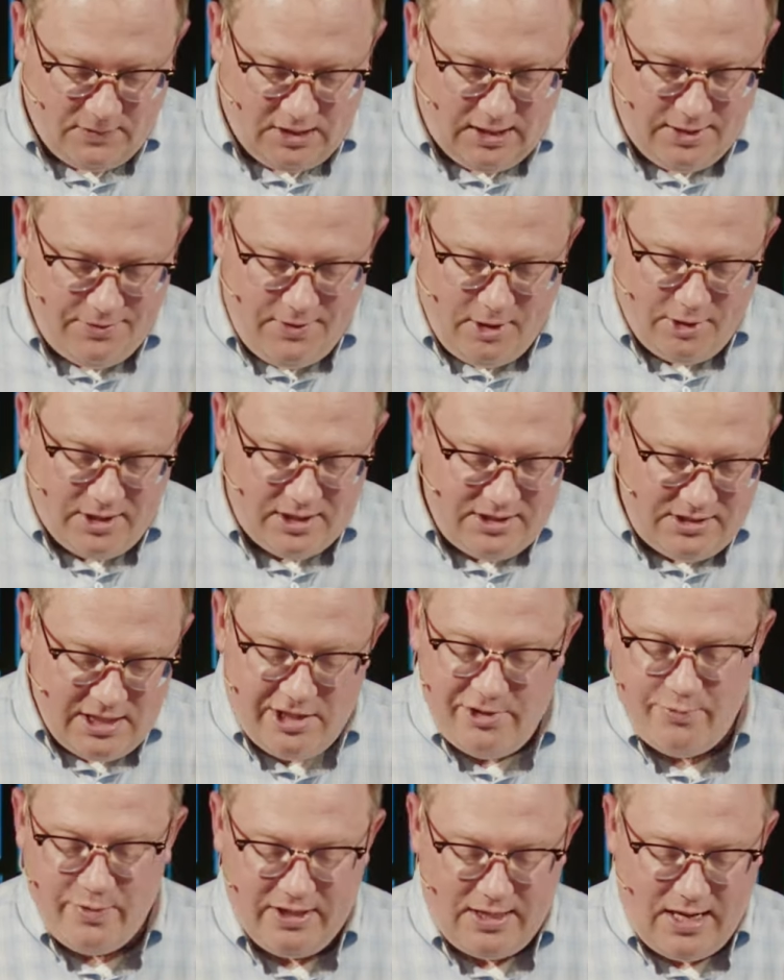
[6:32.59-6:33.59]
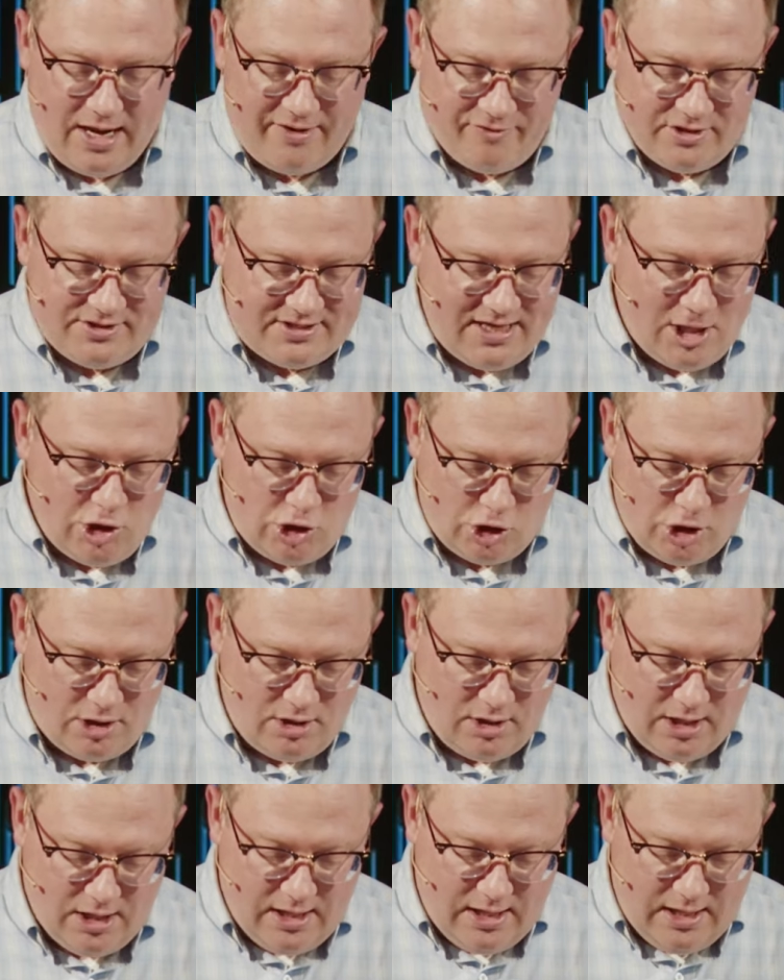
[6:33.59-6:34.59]
In their continuing
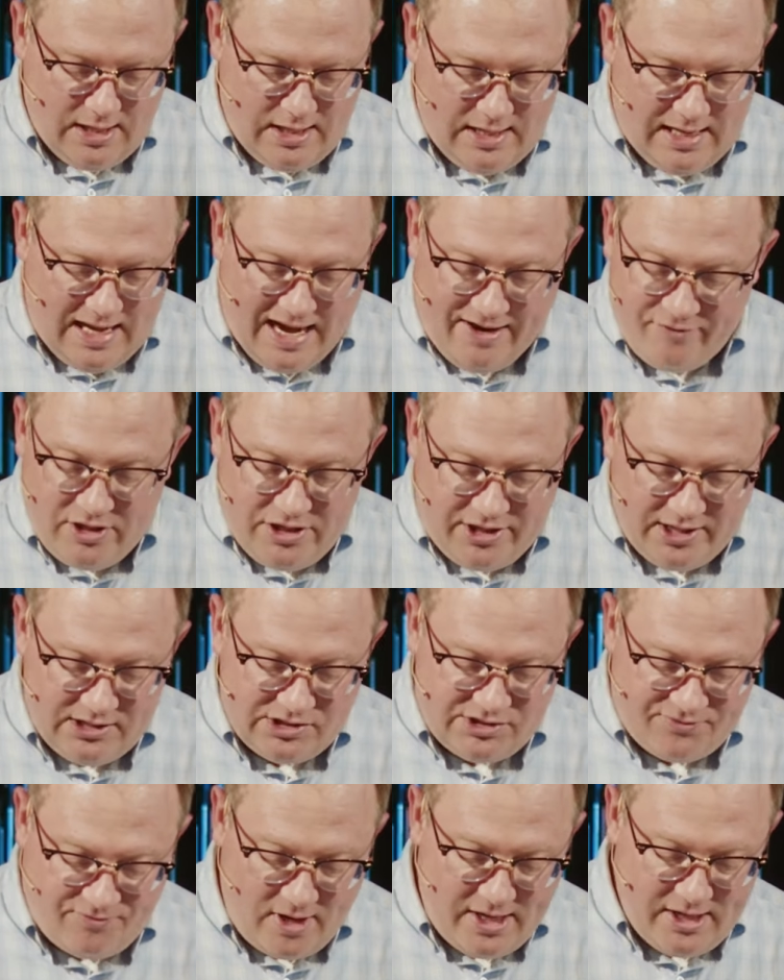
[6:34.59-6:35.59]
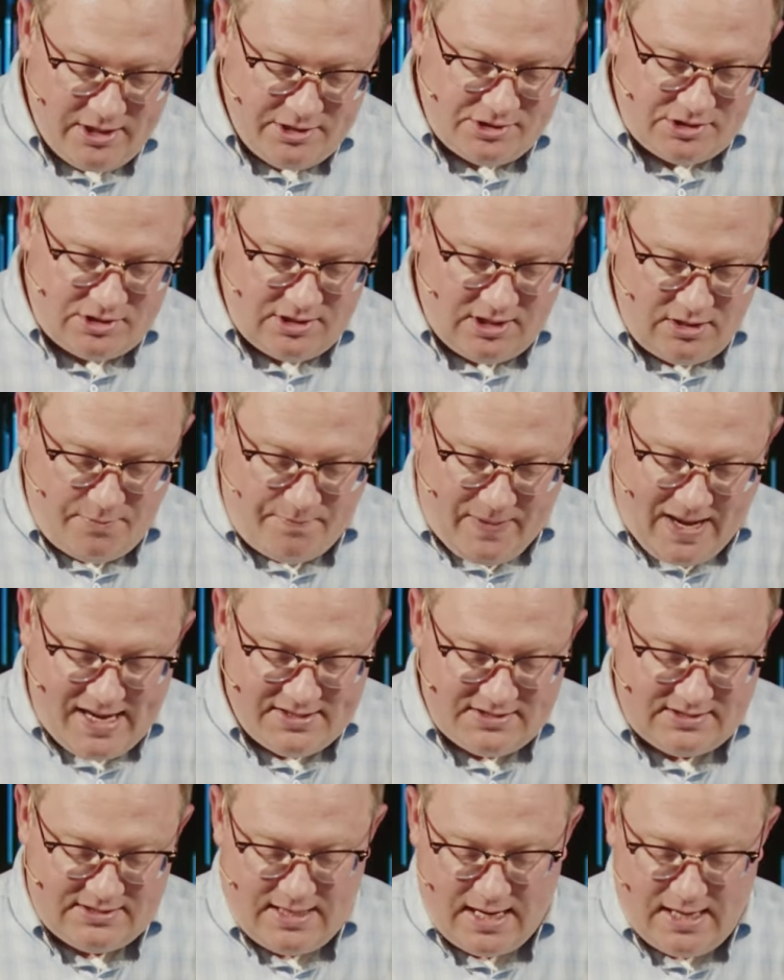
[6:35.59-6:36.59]
conversation, Everything is phrased in the
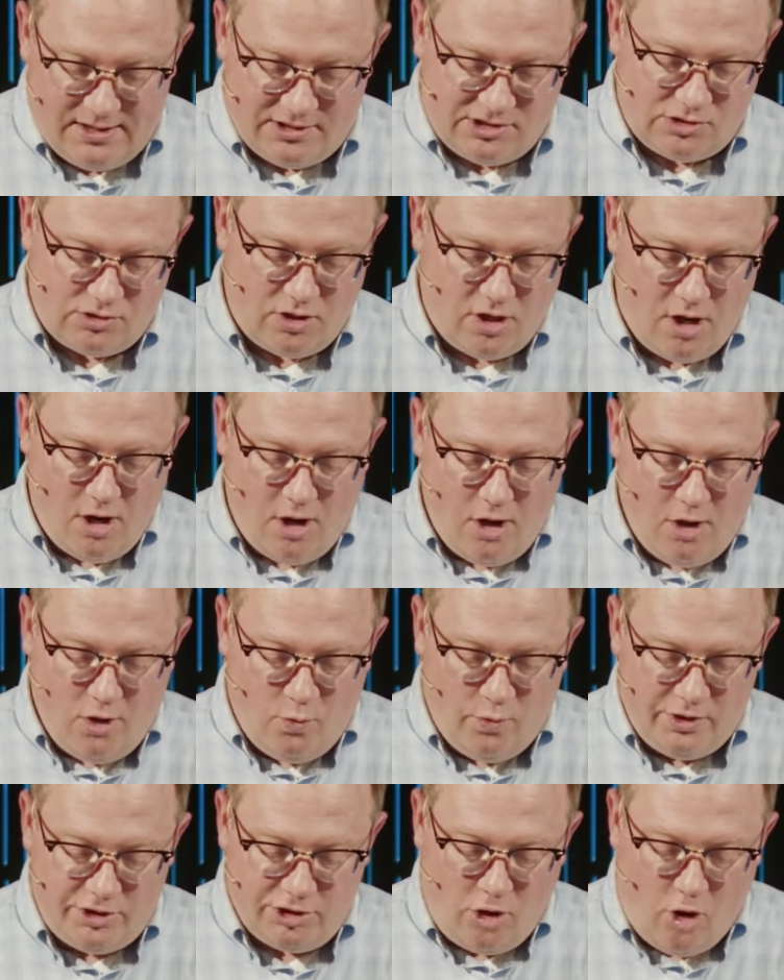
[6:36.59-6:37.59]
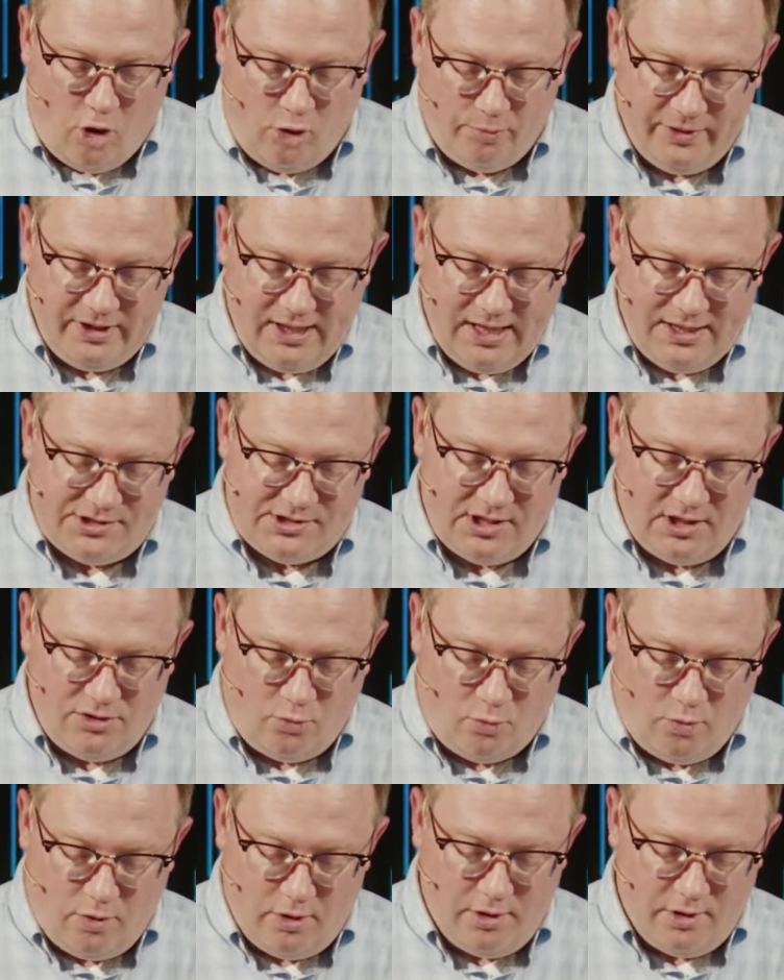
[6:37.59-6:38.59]
past tense, which culminates in
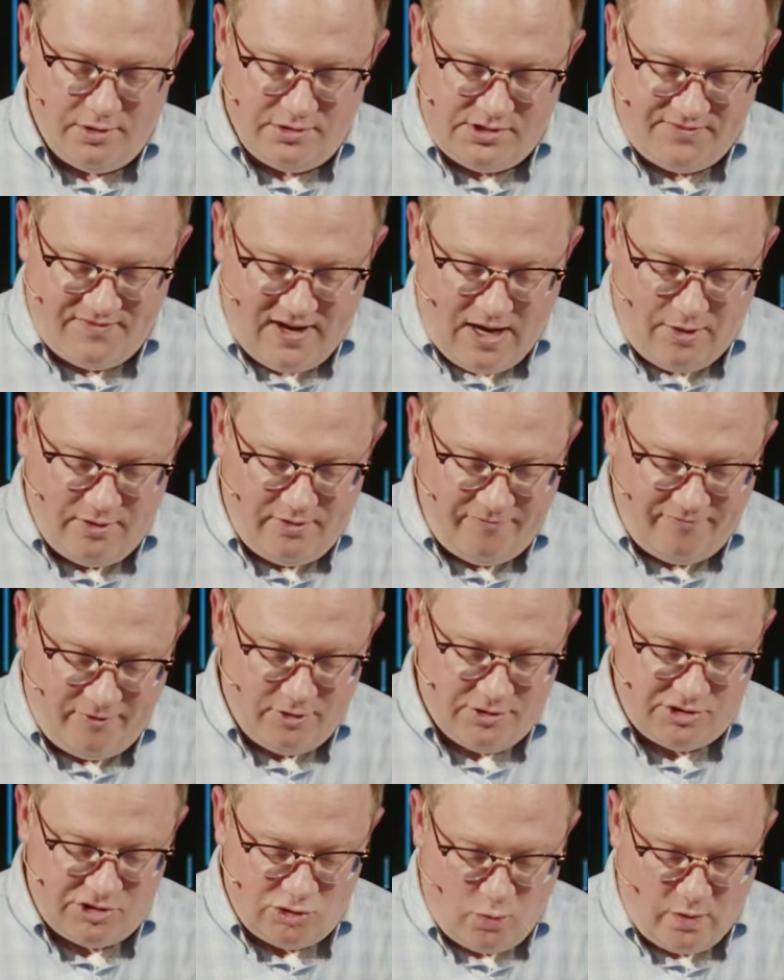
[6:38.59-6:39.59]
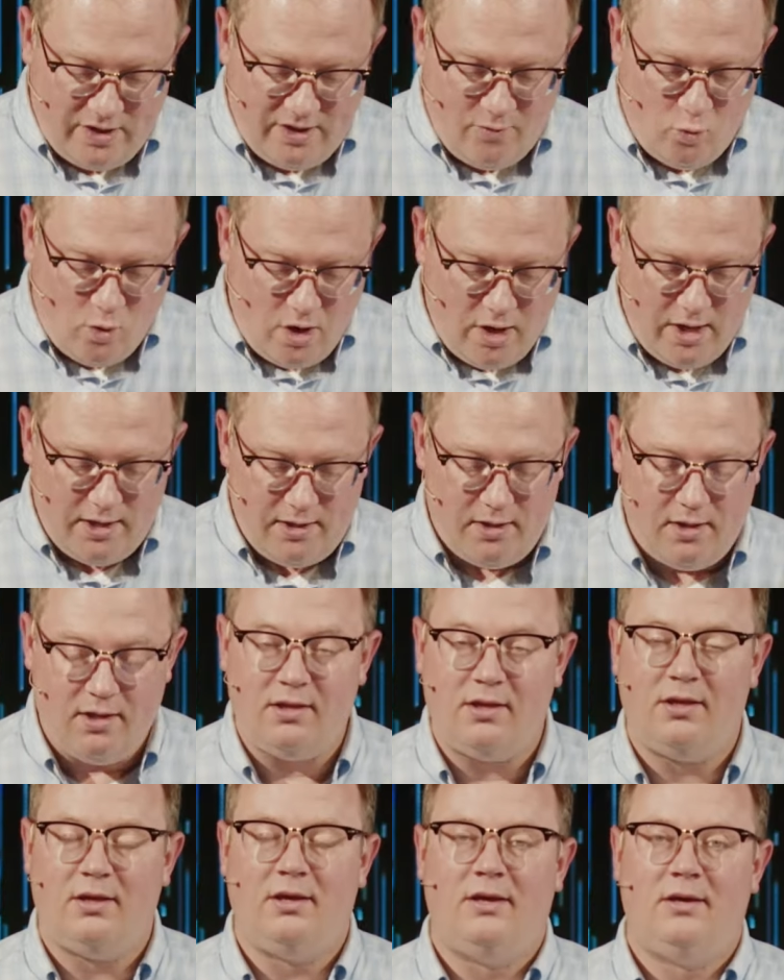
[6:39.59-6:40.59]
the words found in verse 21
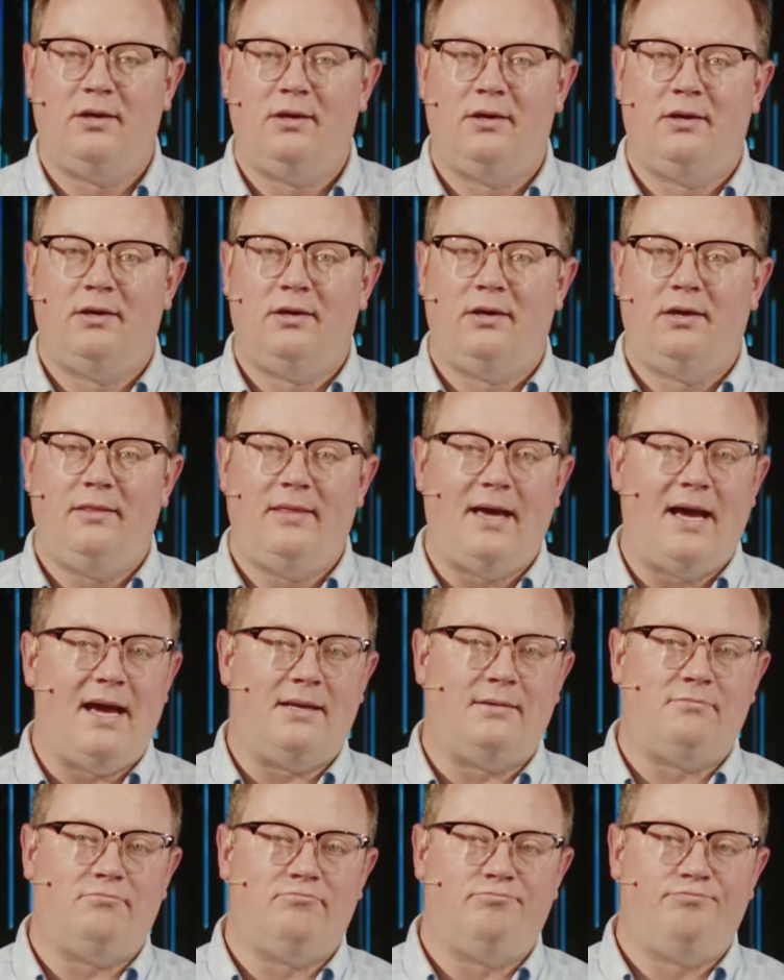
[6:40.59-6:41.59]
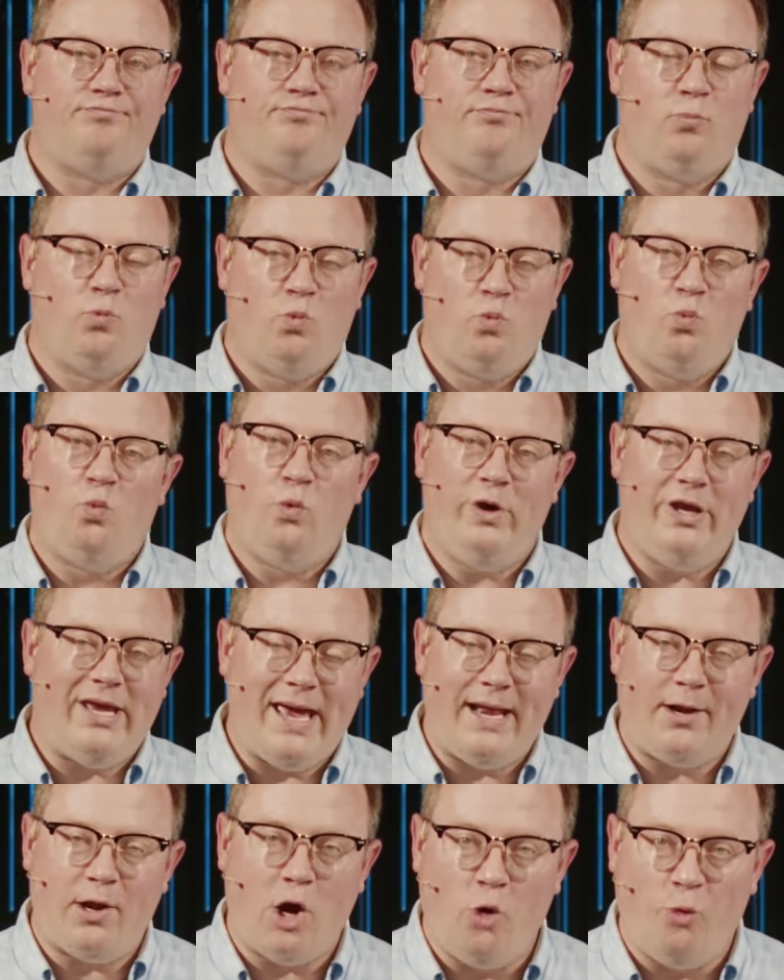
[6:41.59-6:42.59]
that we
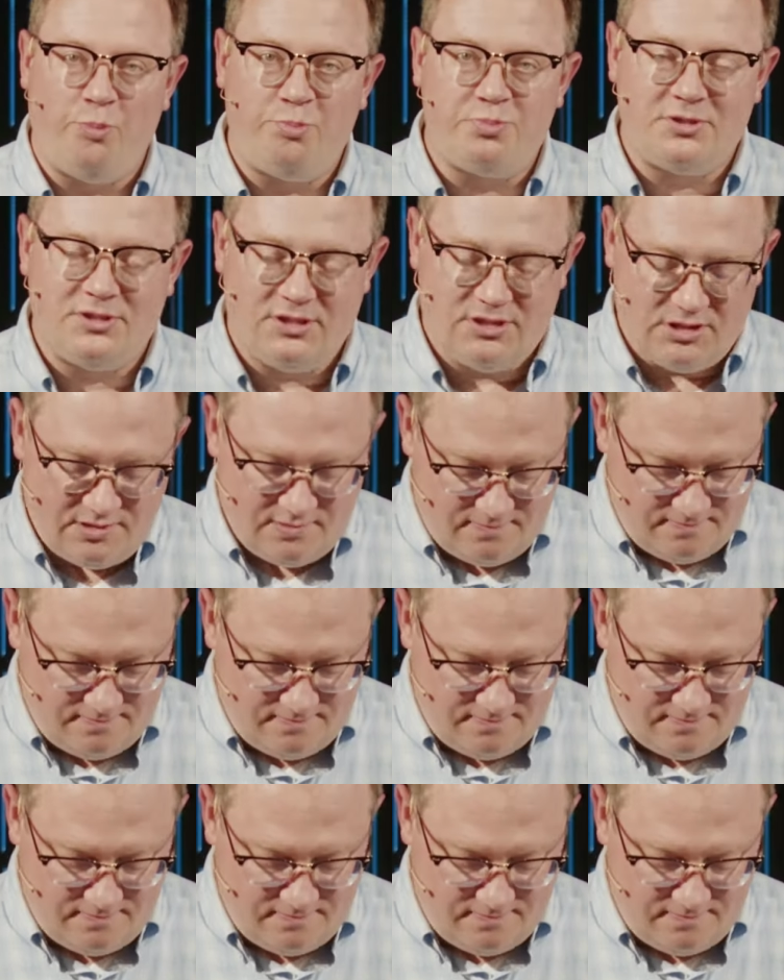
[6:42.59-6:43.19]
had hoped.